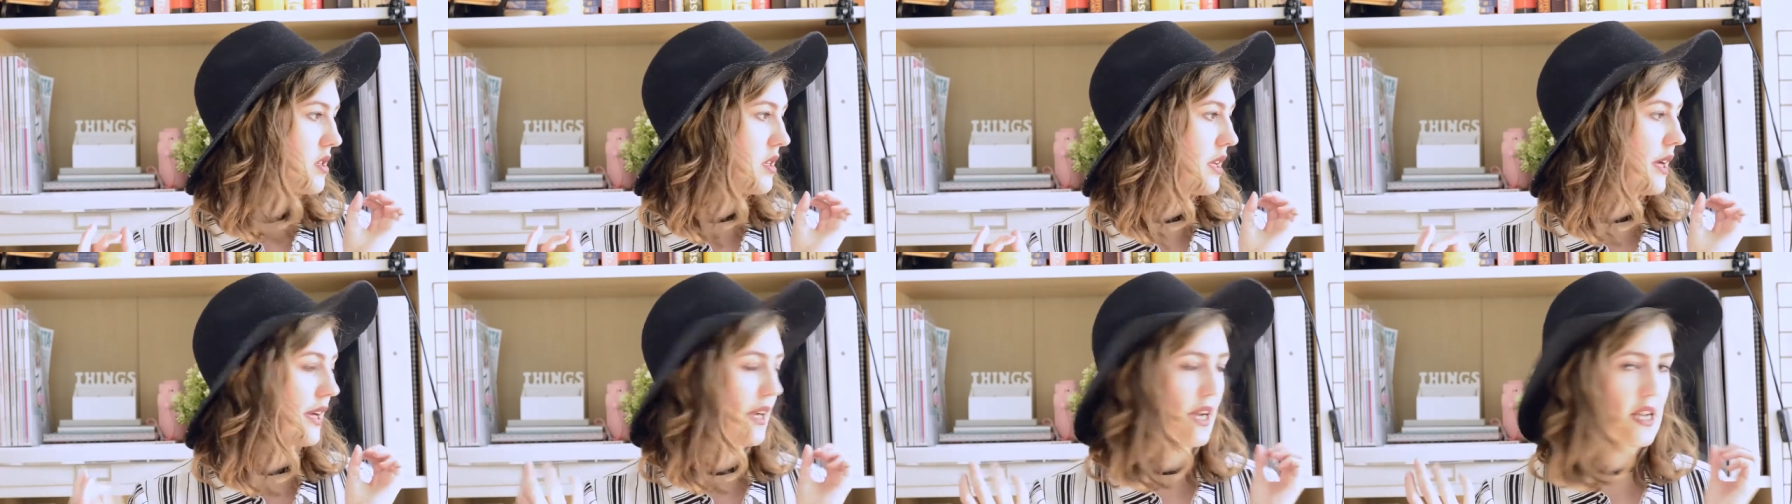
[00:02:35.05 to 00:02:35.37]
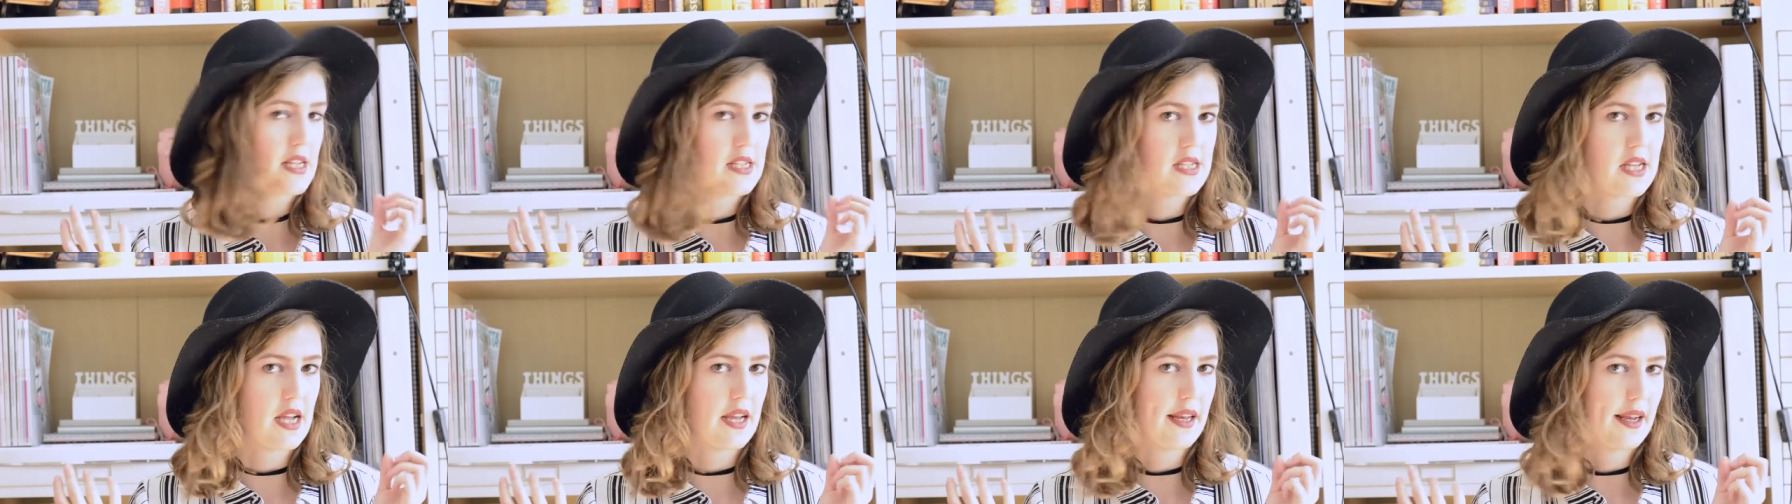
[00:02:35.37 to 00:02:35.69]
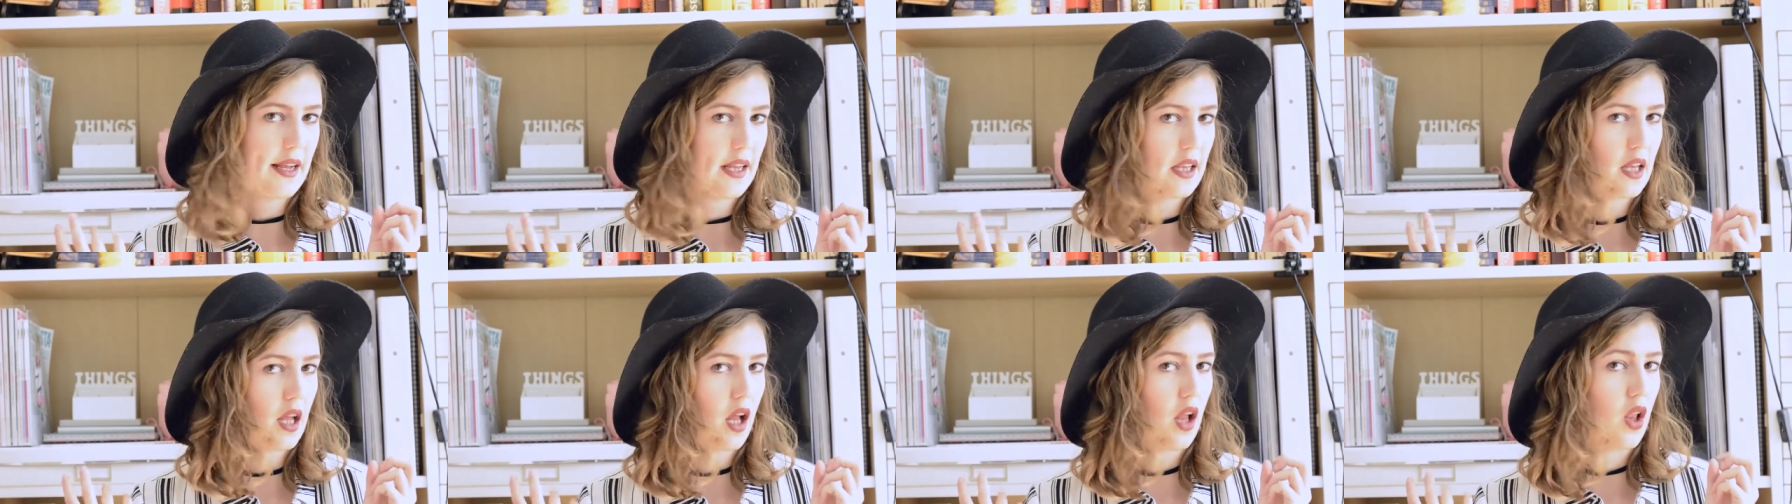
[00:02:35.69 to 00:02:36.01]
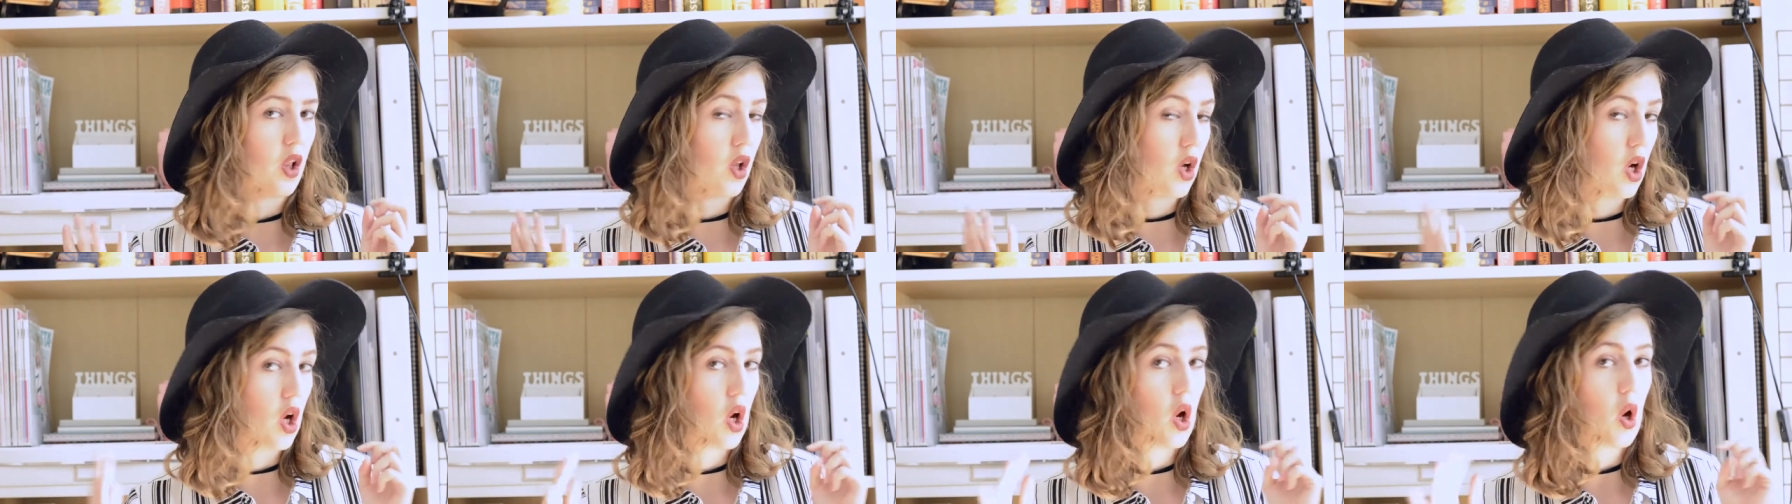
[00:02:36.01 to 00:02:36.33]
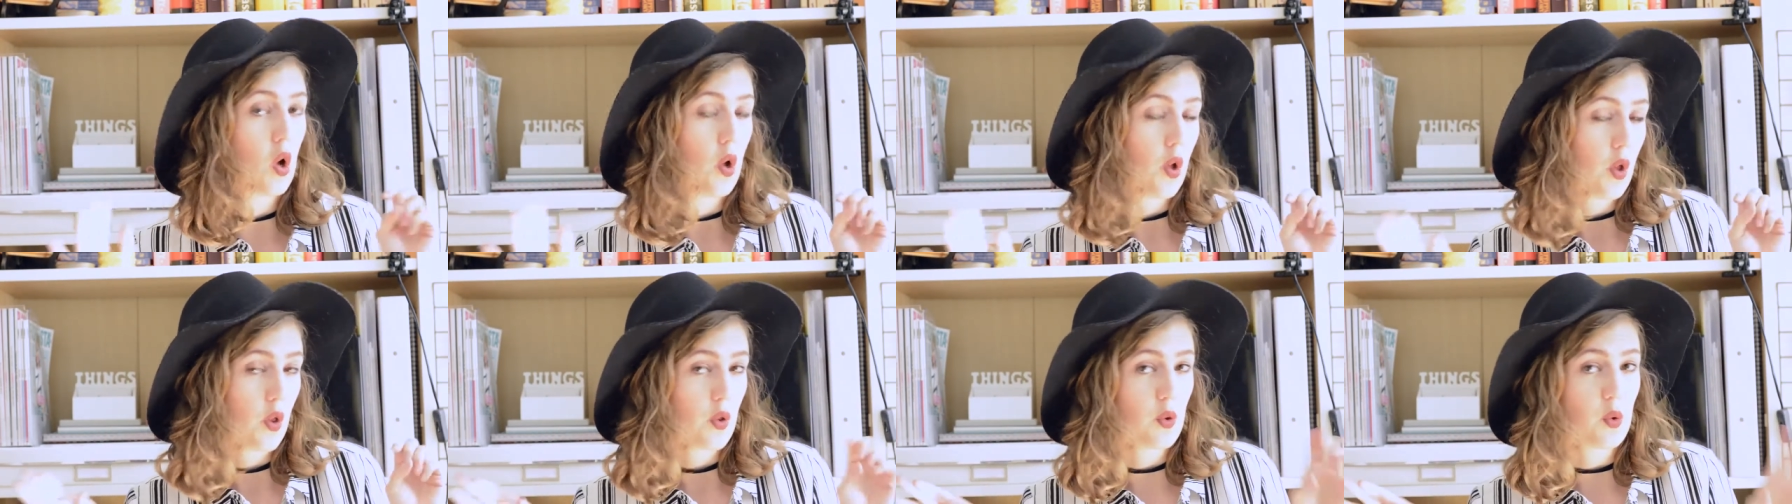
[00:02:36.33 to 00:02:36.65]
Like I said, I like
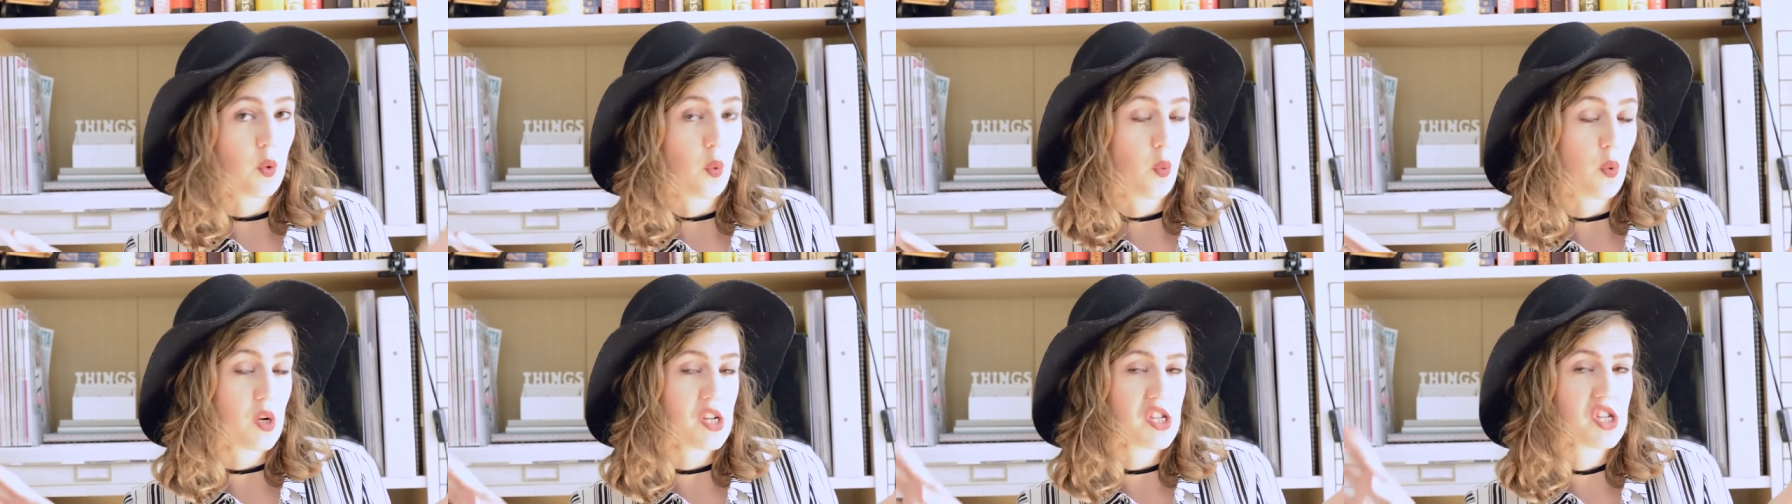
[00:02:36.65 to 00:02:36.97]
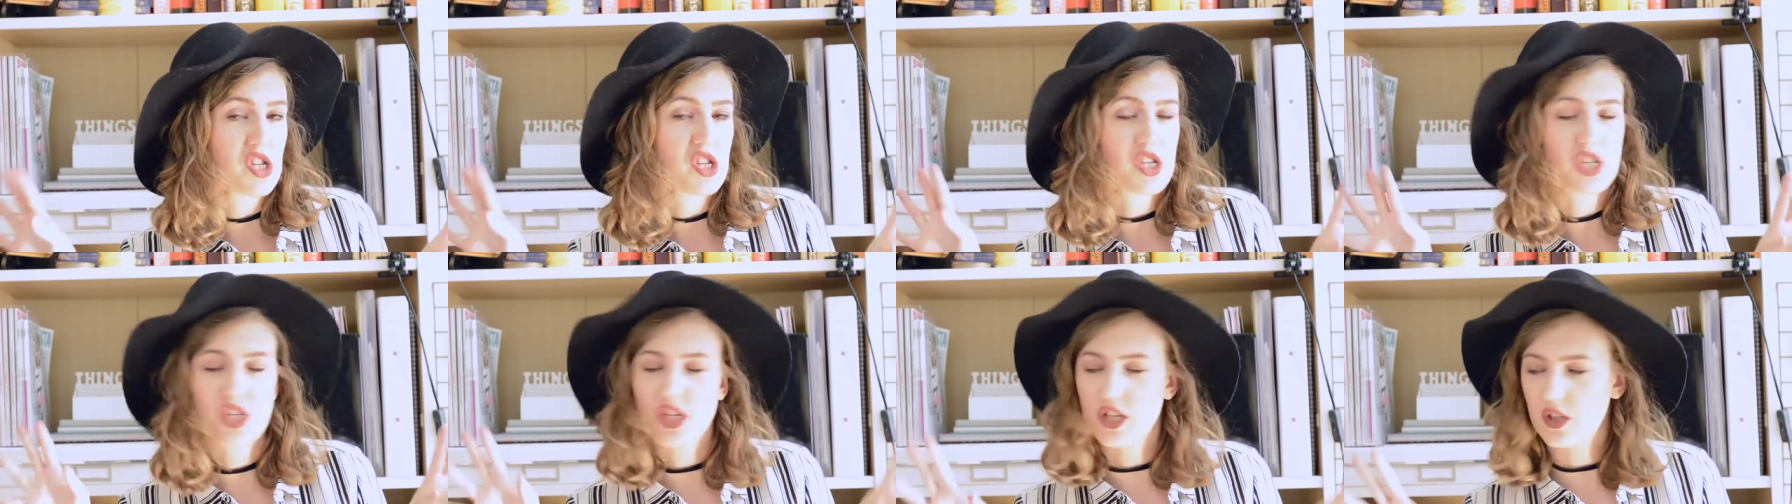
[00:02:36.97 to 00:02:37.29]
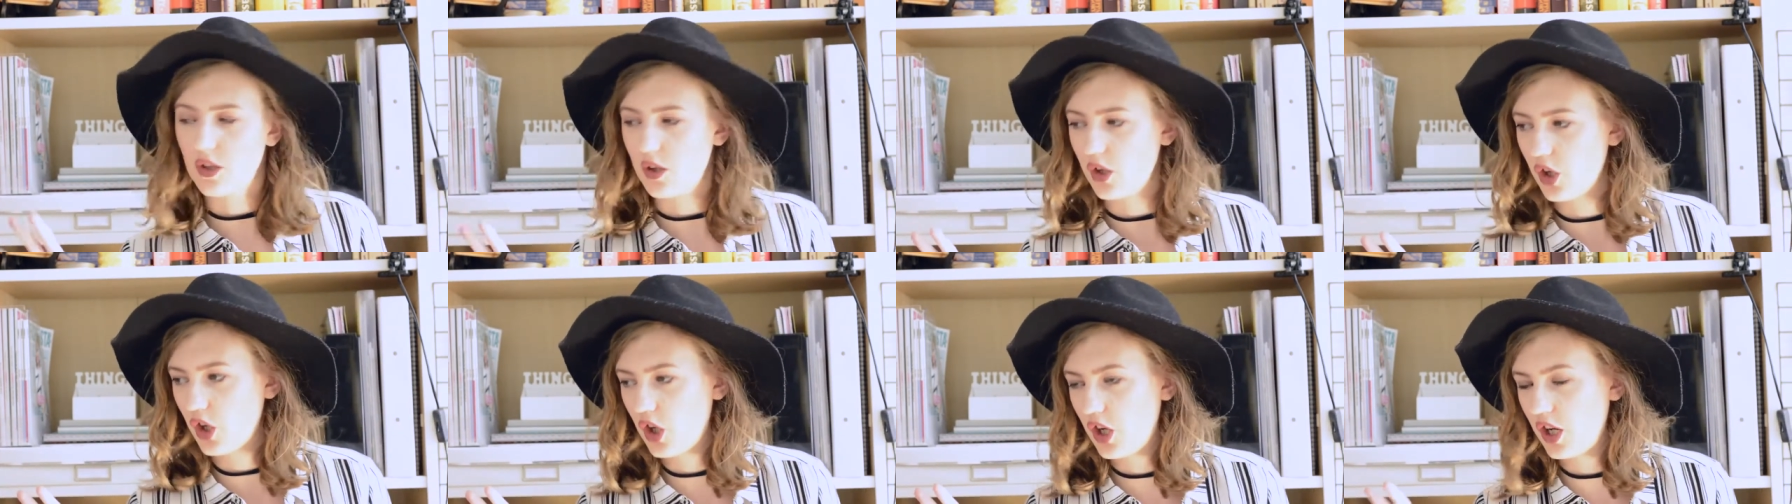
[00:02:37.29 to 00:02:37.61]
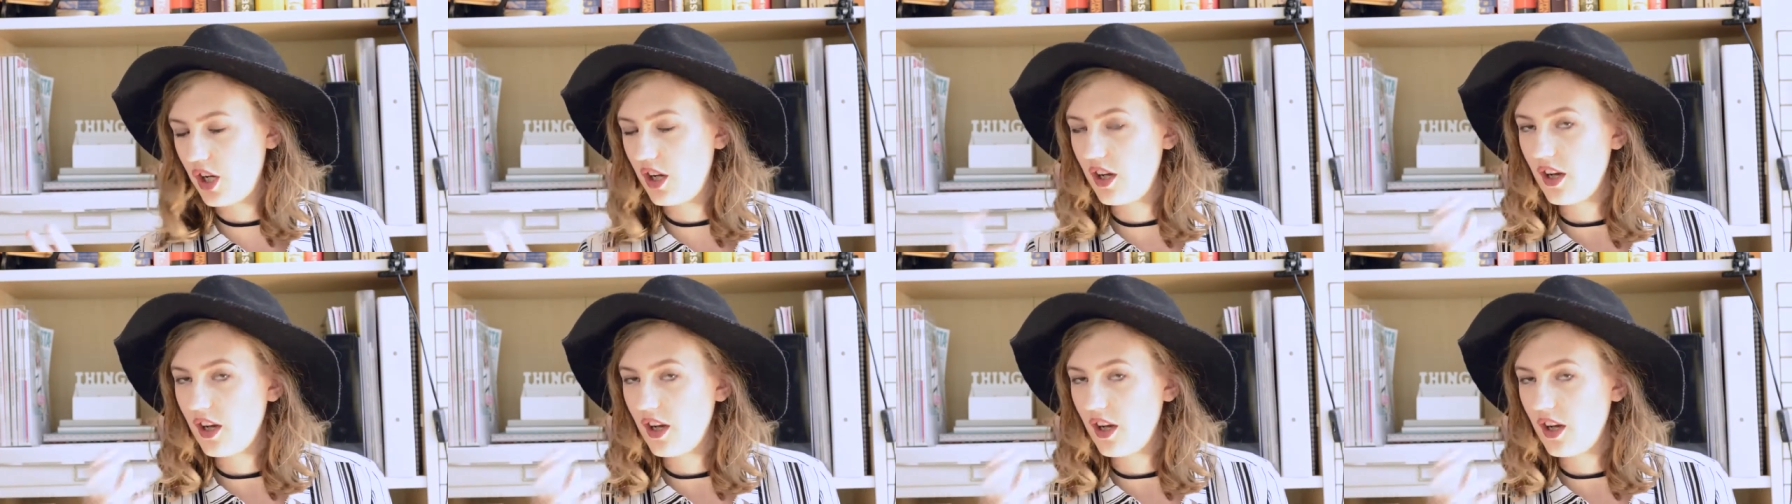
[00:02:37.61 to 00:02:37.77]
the witchy look